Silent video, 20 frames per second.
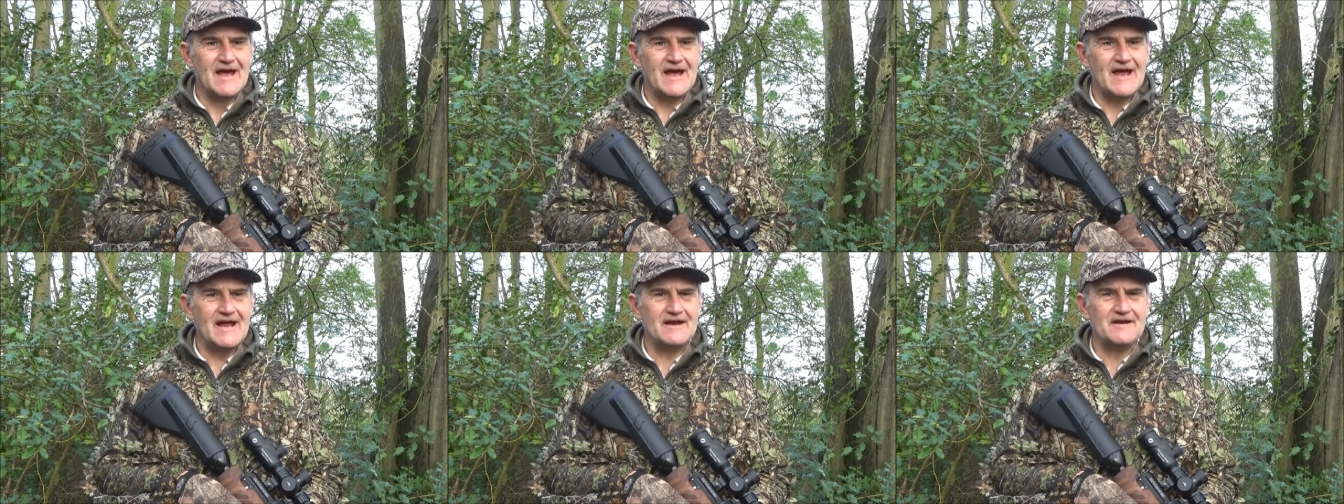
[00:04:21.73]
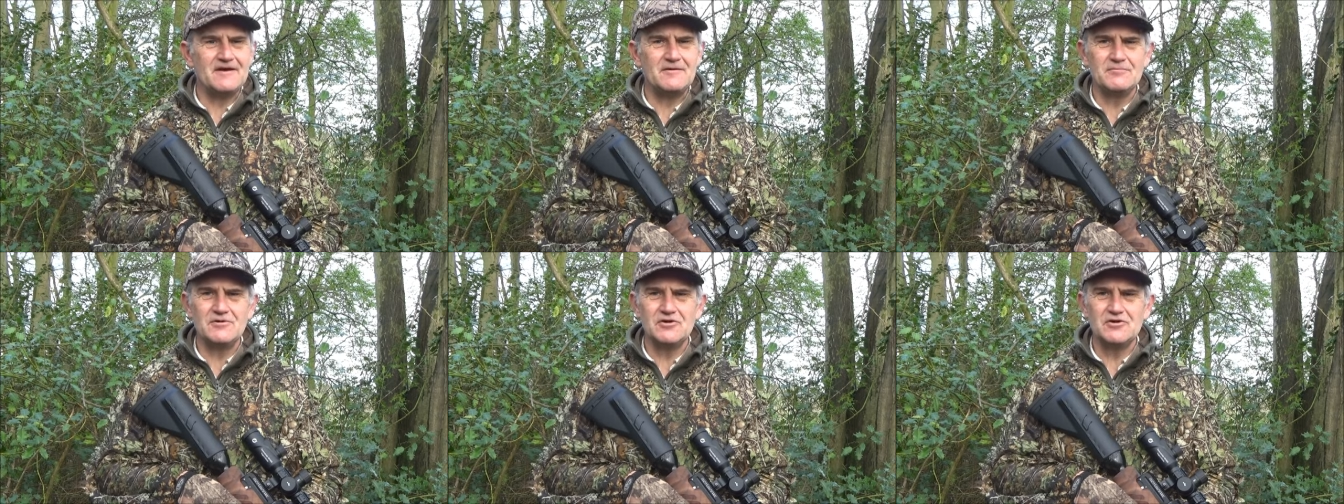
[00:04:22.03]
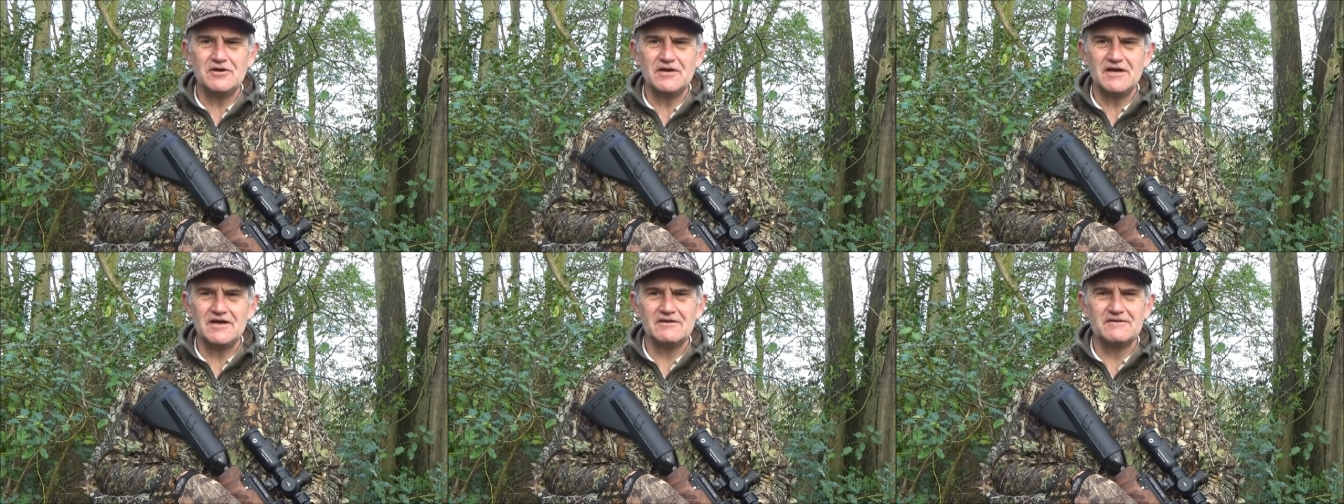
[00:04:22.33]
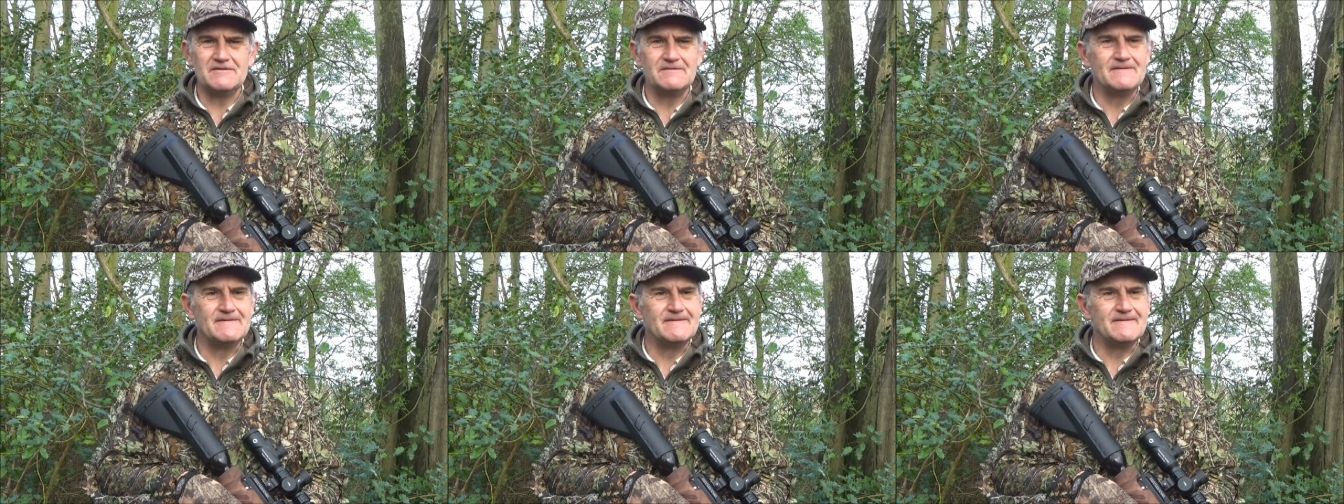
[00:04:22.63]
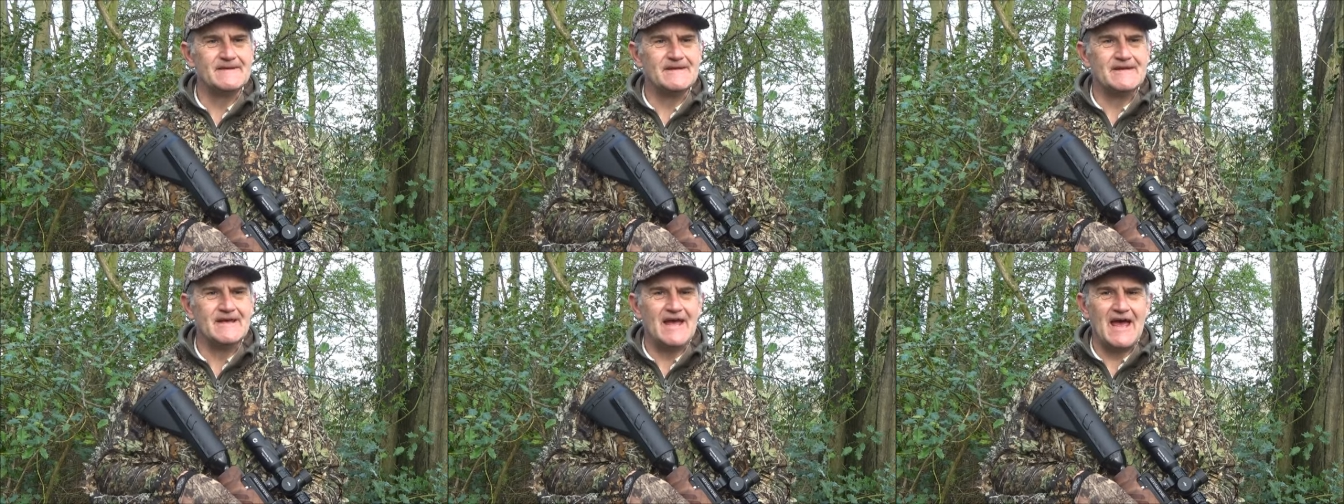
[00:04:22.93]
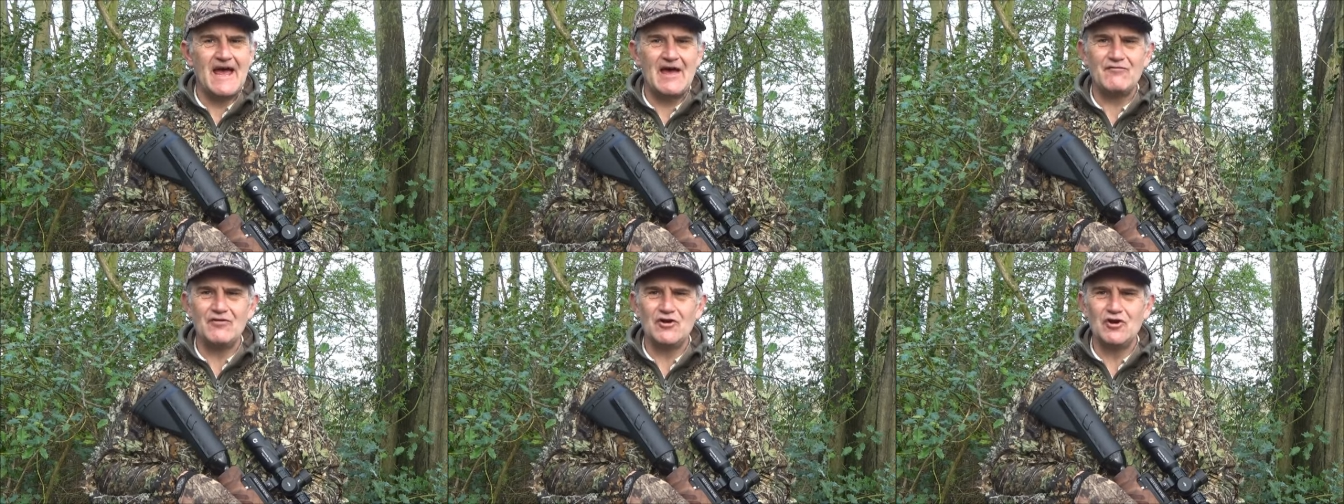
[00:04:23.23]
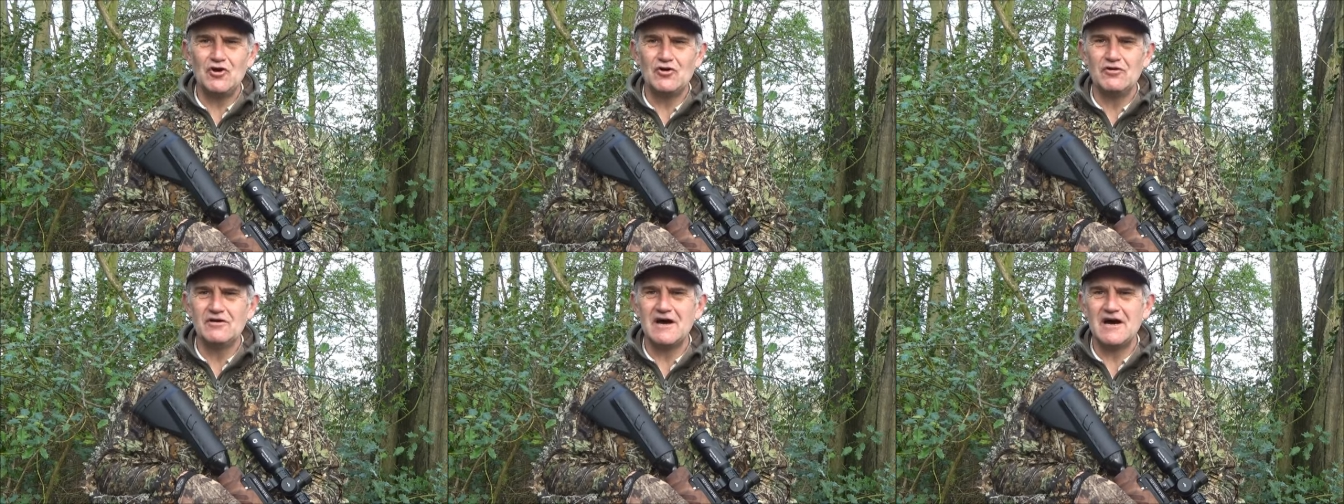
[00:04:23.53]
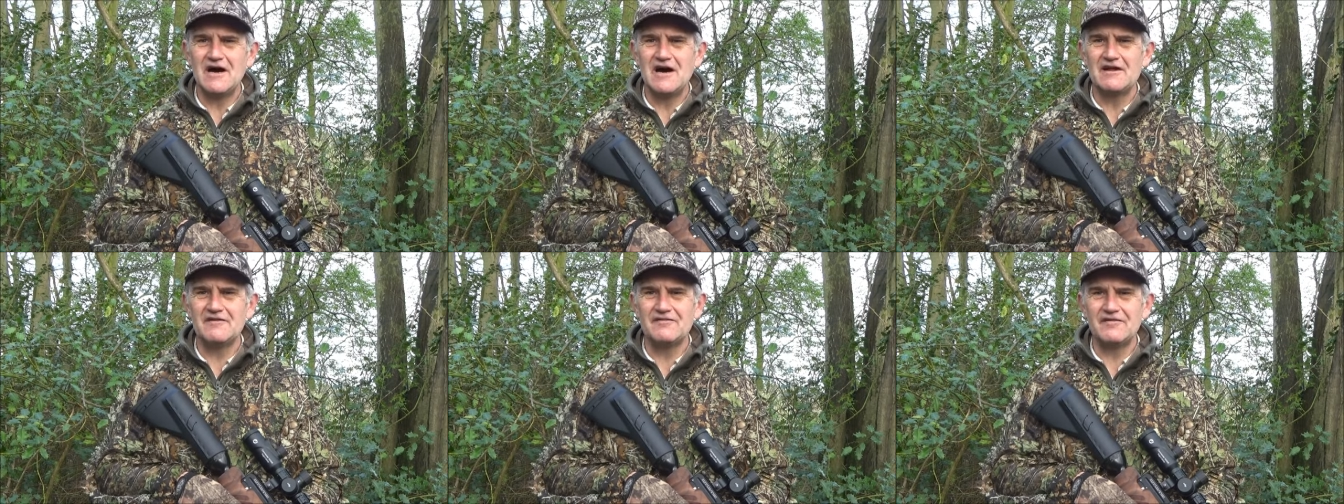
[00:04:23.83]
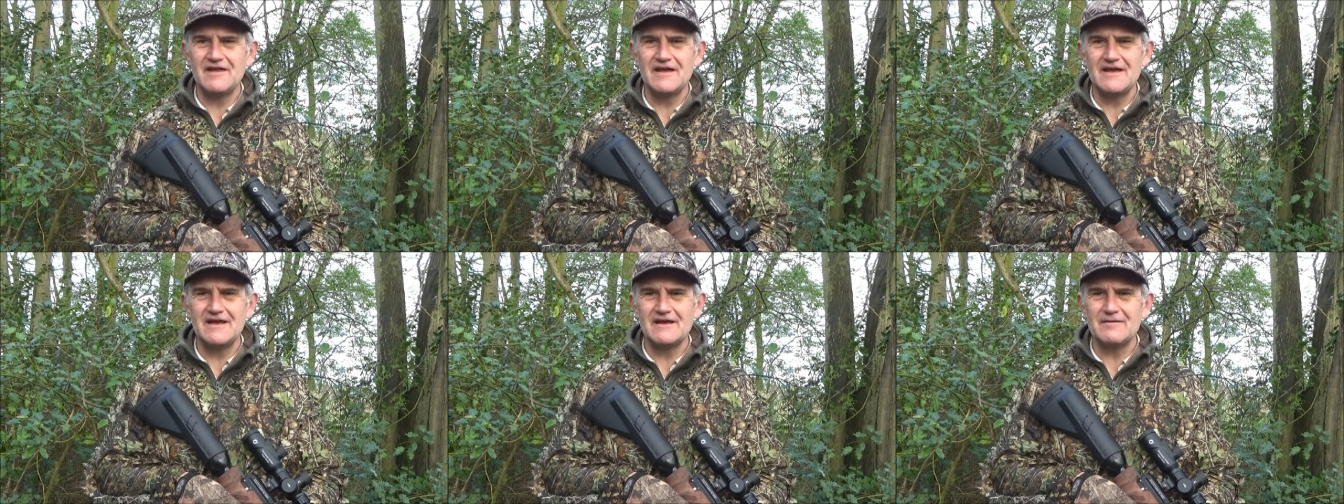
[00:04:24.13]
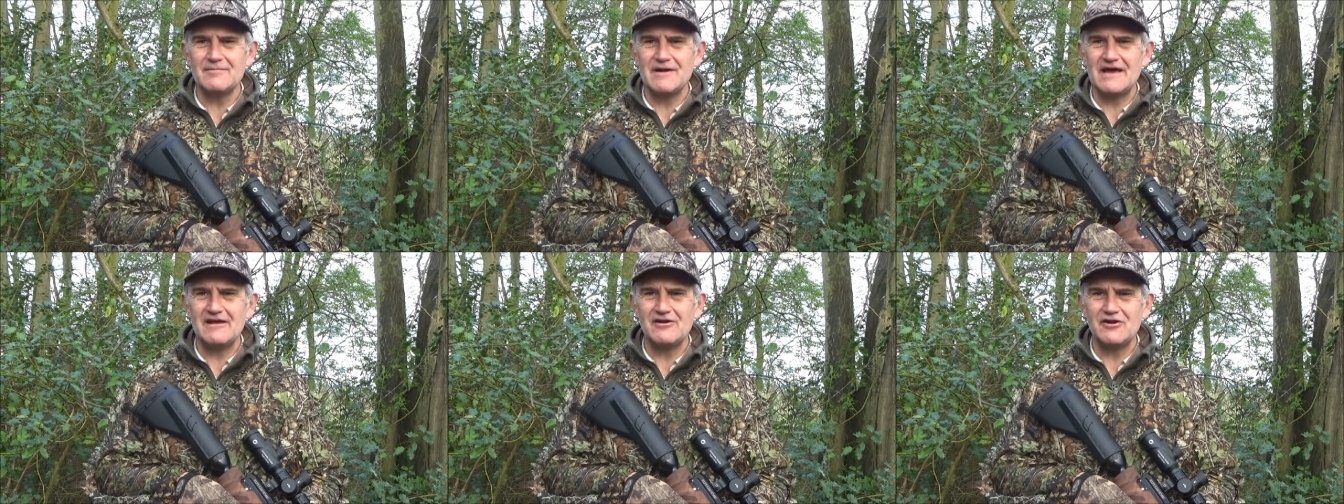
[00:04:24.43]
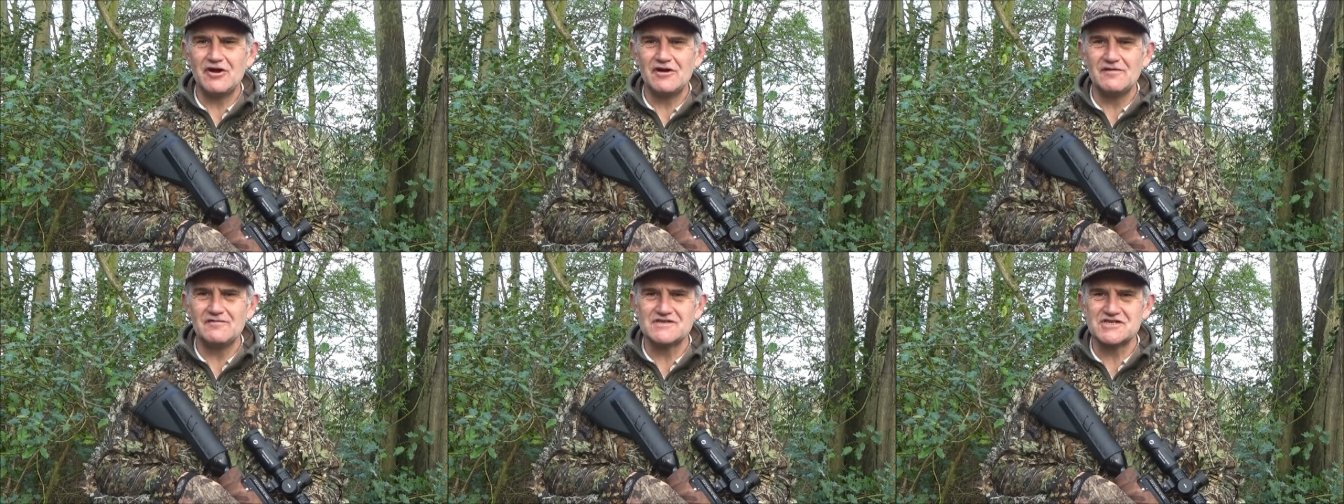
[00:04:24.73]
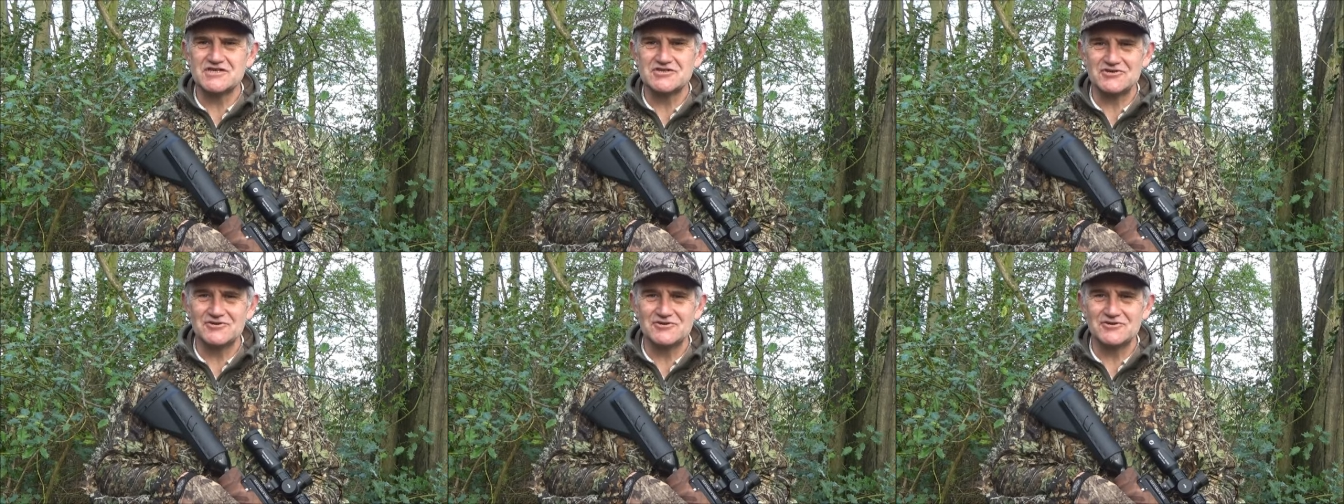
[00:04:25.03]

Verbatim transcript: And I'm going to have a long hard think about life's